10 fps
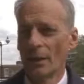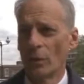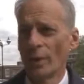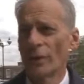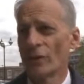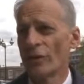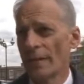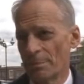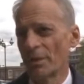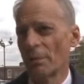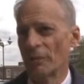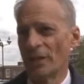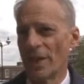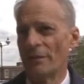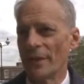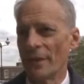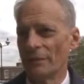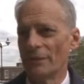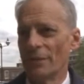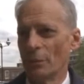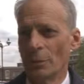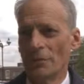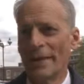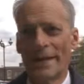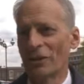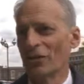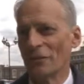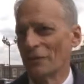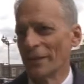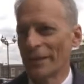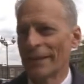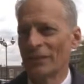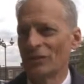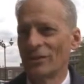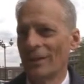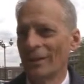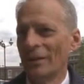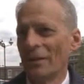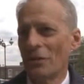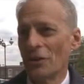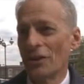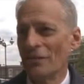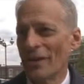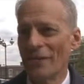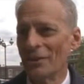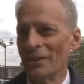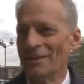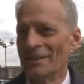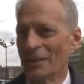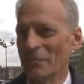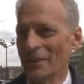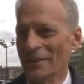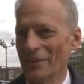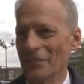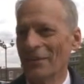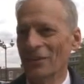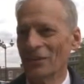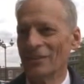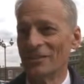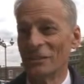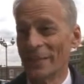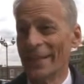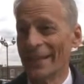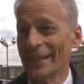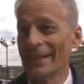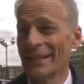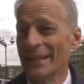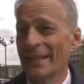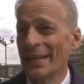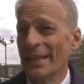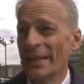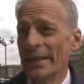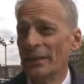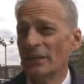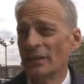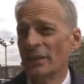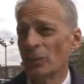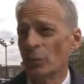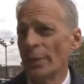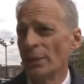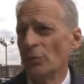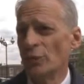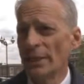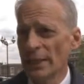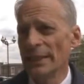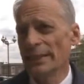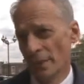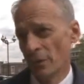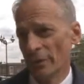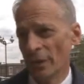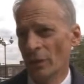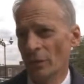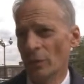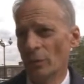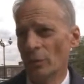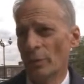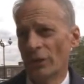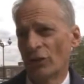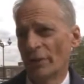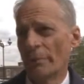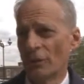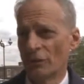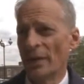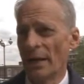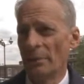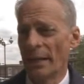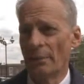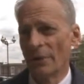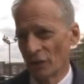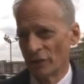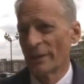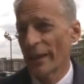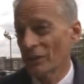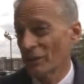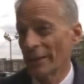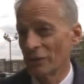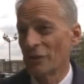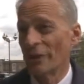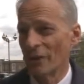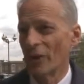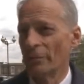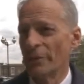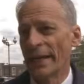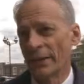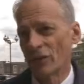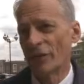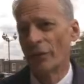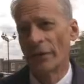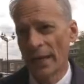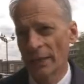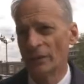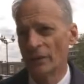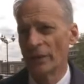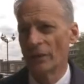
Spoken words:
one of the great problems in IVF that we've had actually for the last 35 years that I've been in the field, since the beginning, is that we really don't know which are the most viable embryos. Now that sounds very odd, but actually the reality